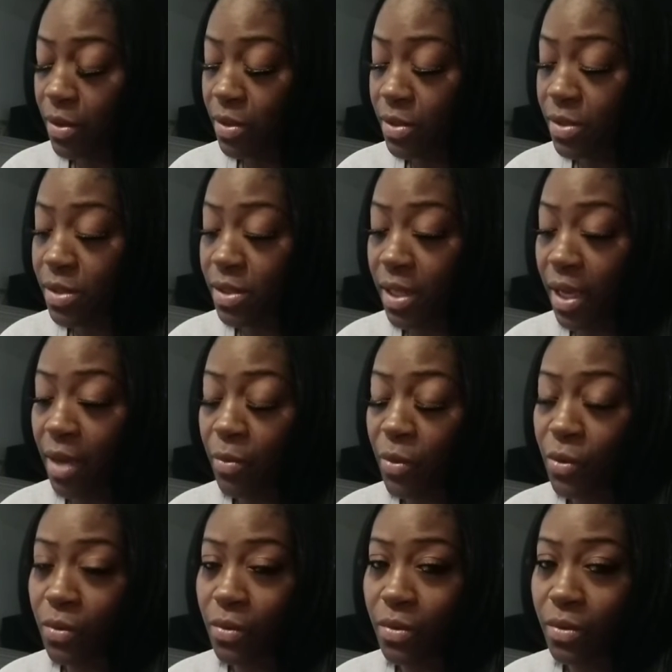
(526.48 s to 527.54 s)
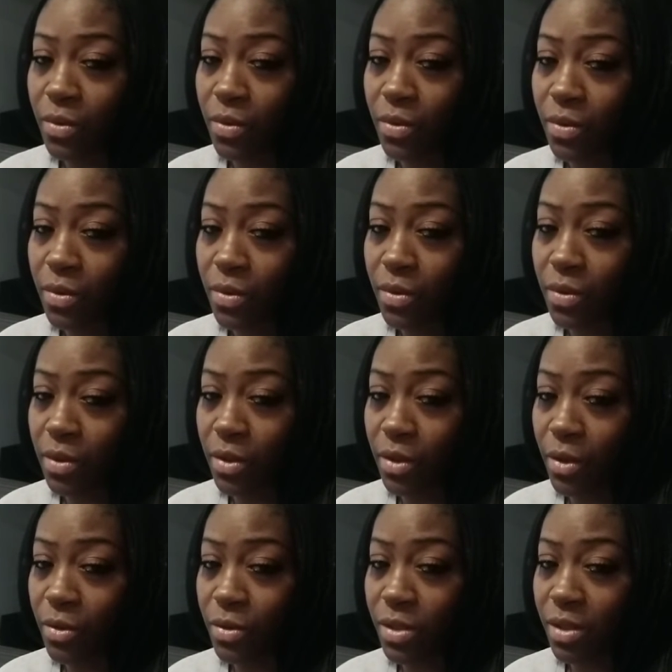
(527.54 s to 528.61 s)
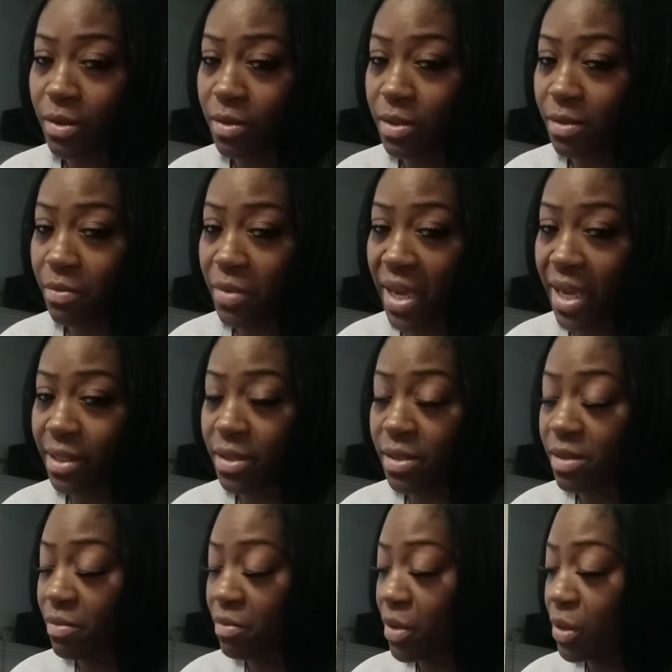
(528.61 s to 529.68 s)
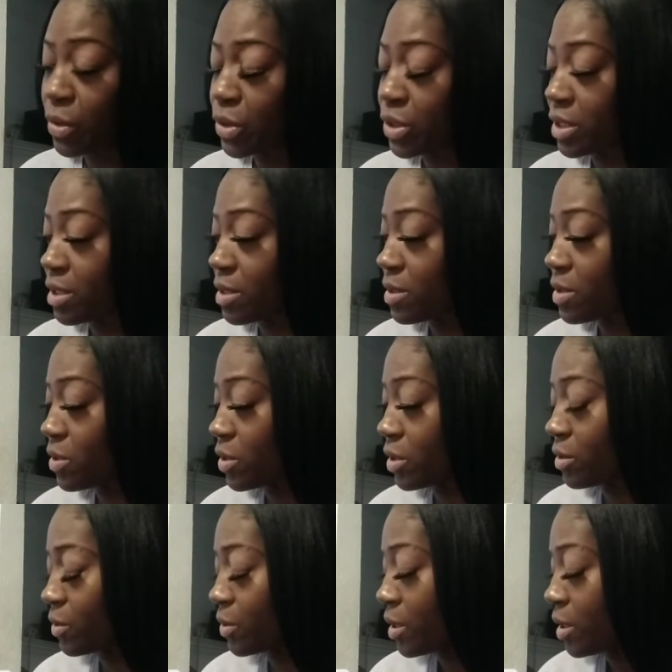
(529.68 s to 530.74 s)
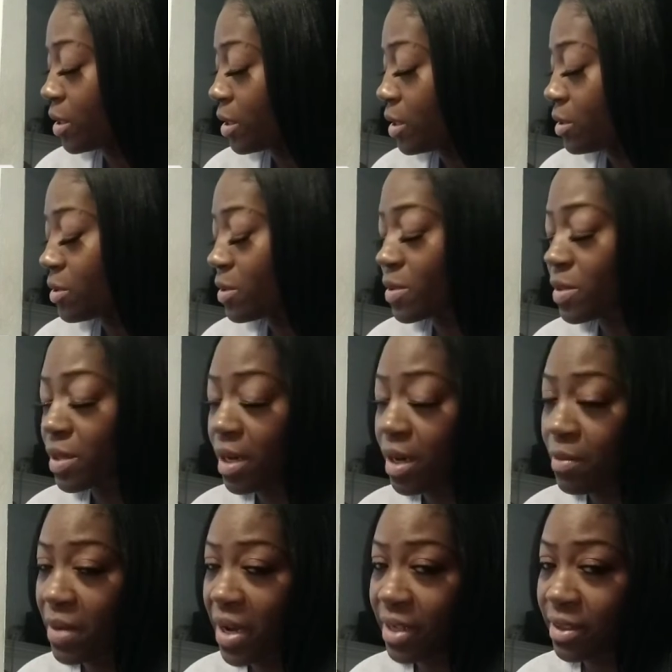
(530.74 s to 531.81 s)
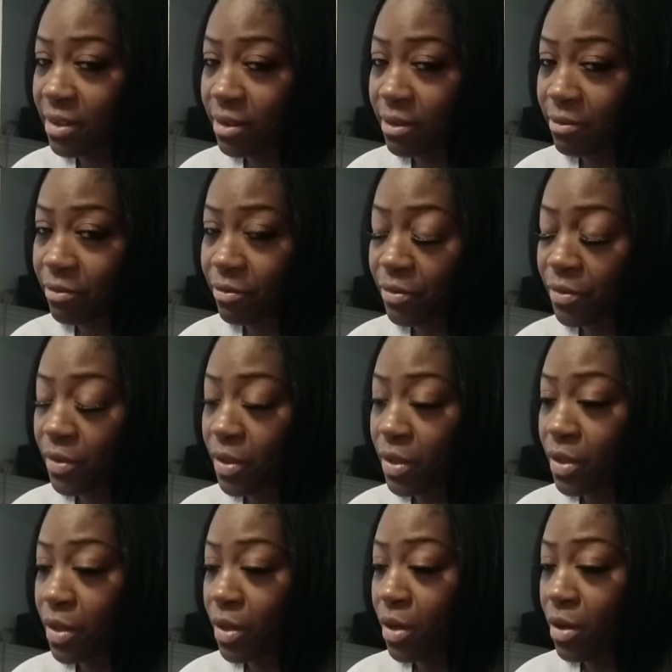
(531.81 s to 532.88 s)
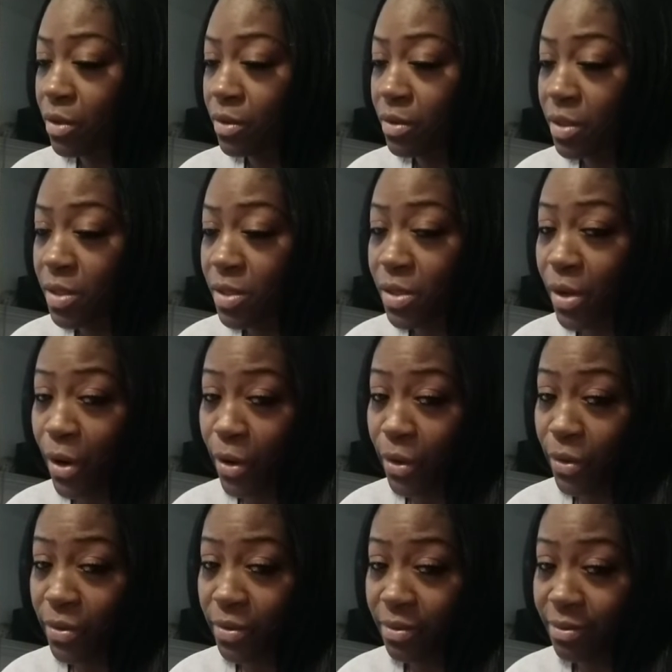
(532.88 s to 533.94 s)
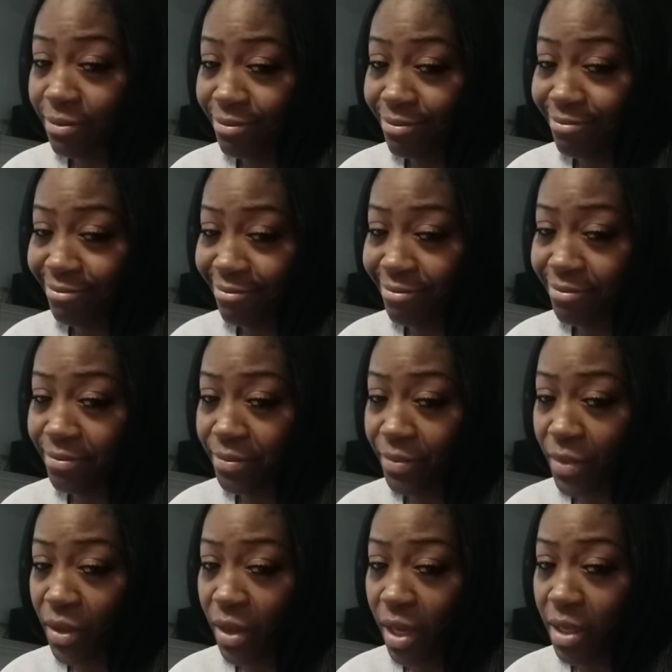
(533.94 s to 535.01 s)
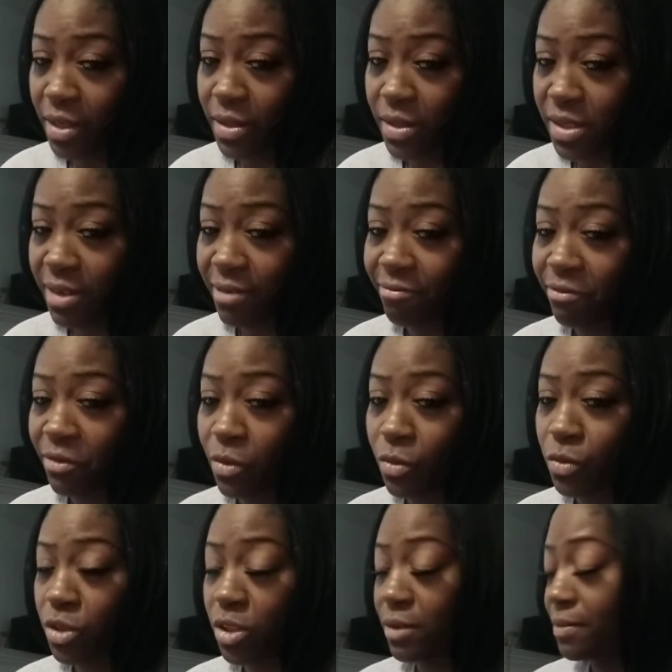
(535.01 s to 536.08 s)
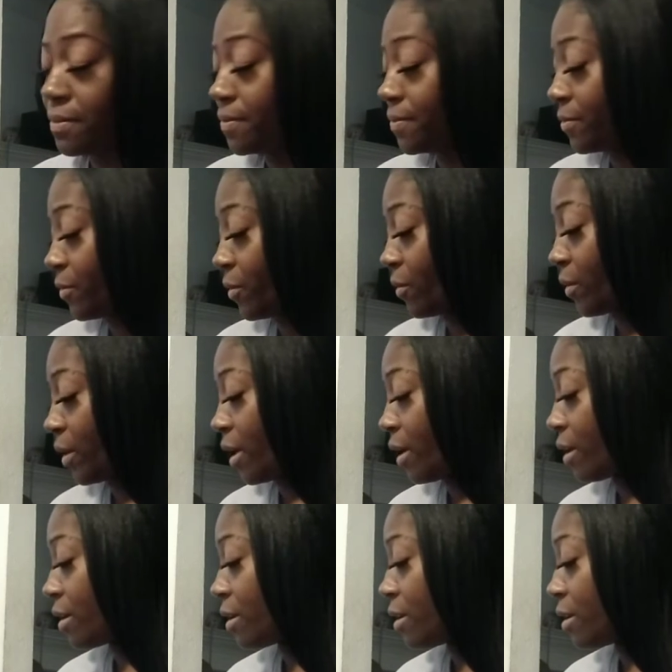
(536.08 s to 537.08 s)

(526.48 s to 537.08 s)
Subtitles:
stable, you know, to balance emotions, to just come out of this hurt, okay, this confusion, okay.